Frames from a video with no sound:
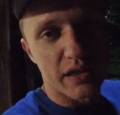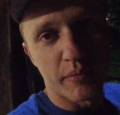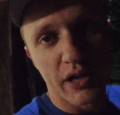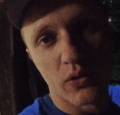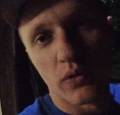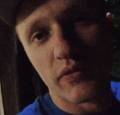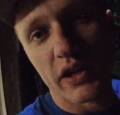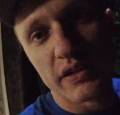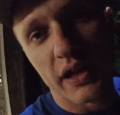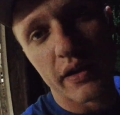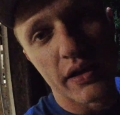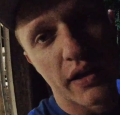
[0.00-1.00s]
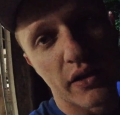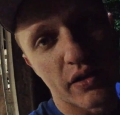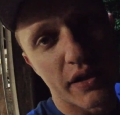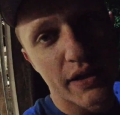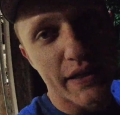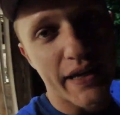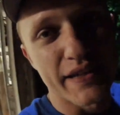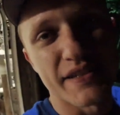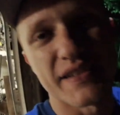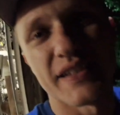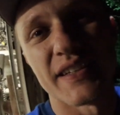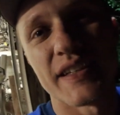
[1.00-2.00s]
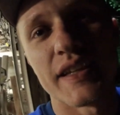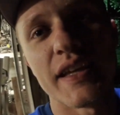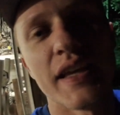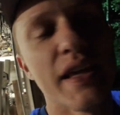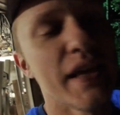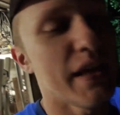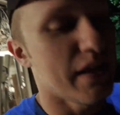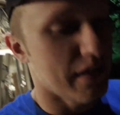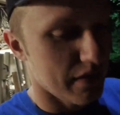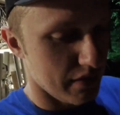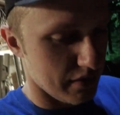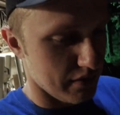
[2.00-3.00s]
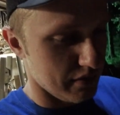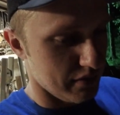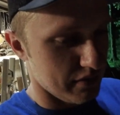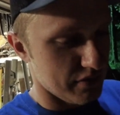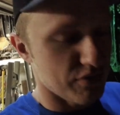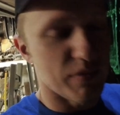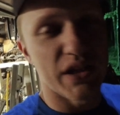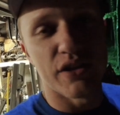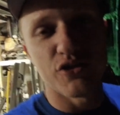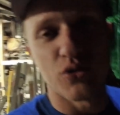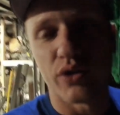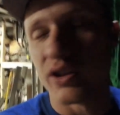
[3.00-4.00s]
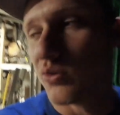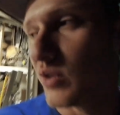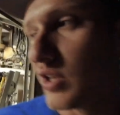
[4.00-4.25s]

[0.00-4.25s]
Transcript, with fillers: Get my Corvette down and out, and that is key to me enjoying the